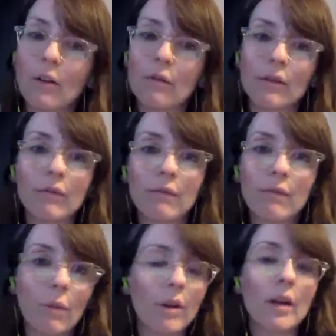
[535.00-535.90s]
are over
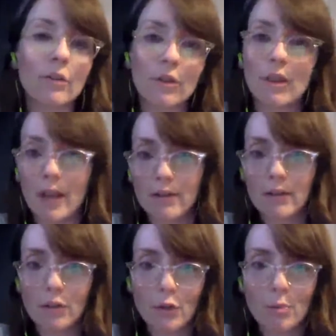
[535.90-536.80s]

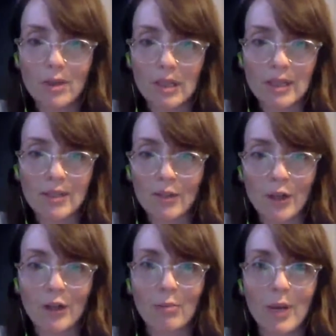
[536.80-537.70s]
400,000 new businesses
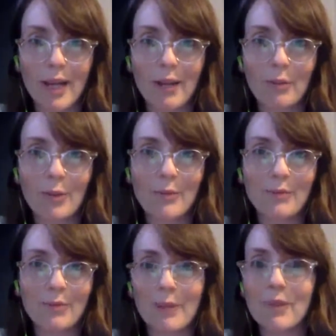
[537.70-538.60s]
started by
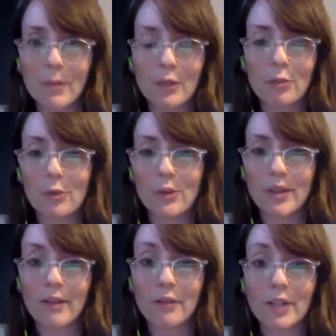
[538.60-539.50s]
female entrepreneurs
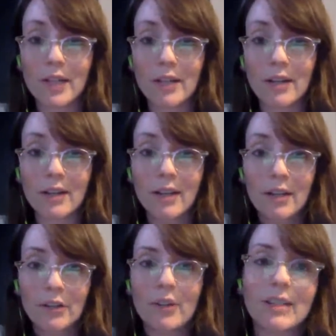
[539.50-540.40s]
every year.
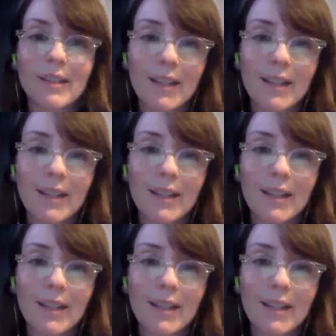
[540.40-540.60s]
So that's